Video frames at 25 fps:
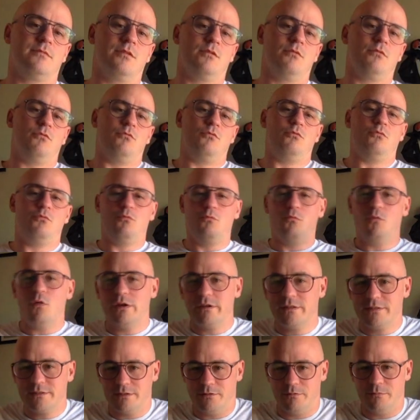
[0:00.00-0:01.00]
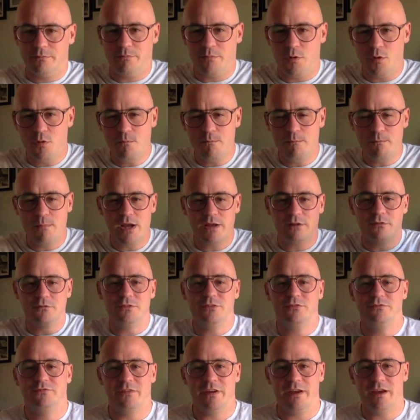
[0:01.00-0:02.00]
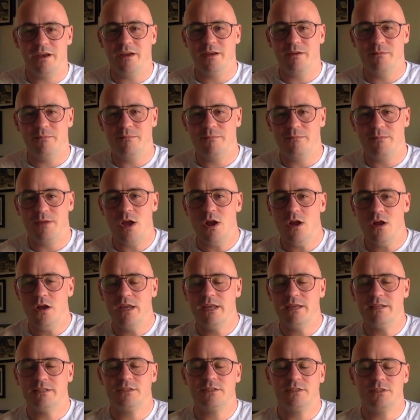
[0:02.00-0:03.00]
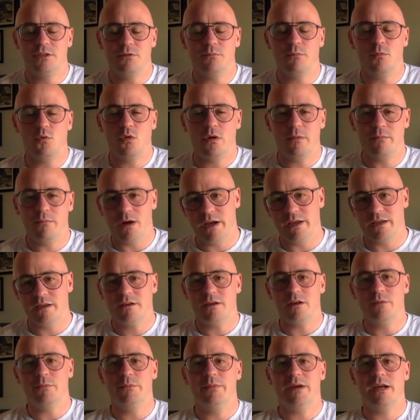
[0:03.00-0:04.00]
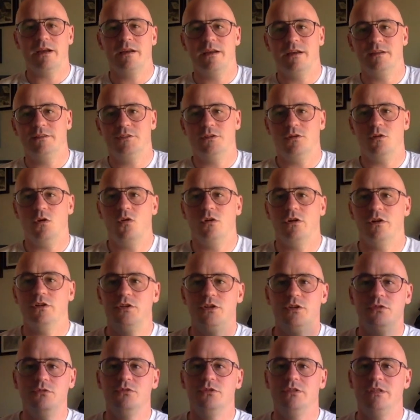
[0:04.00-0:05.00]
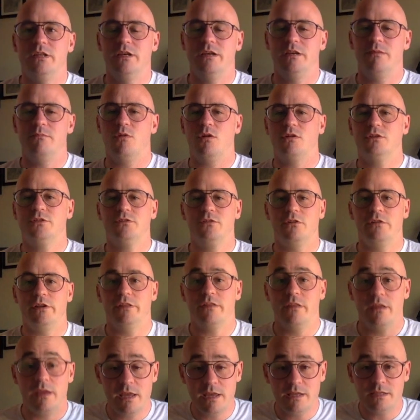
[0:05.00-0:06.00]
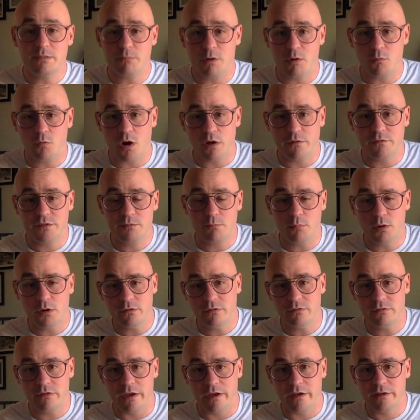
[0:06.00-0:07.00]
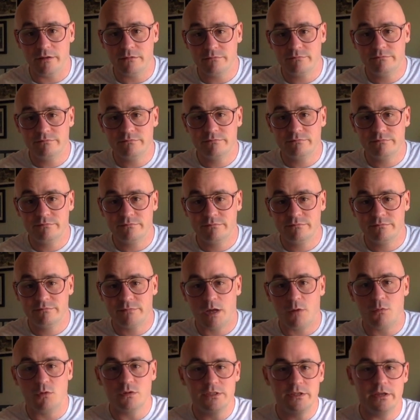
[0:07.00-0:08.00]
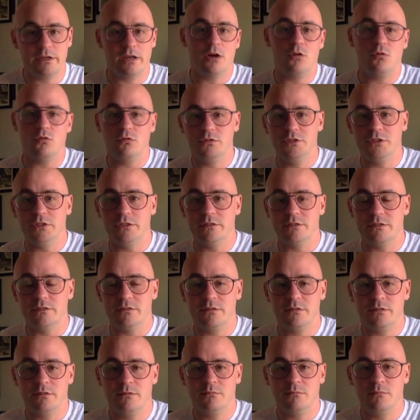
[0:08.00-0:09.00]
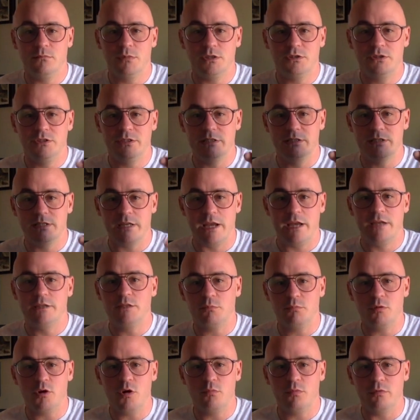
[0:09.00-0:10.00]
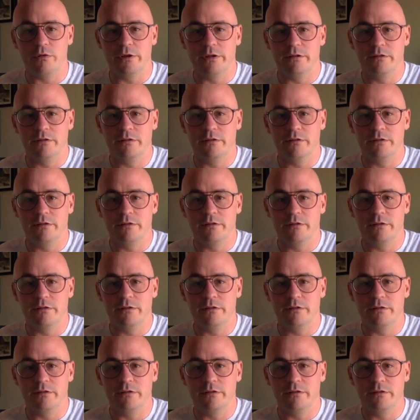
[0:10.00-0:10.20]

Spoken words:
What is up, Bengals fam? It's your boy Mike coming back at you on a Tuesday, March 30th. It's my wife's birthday. I won't tell you how old she is, but she is age appropriate.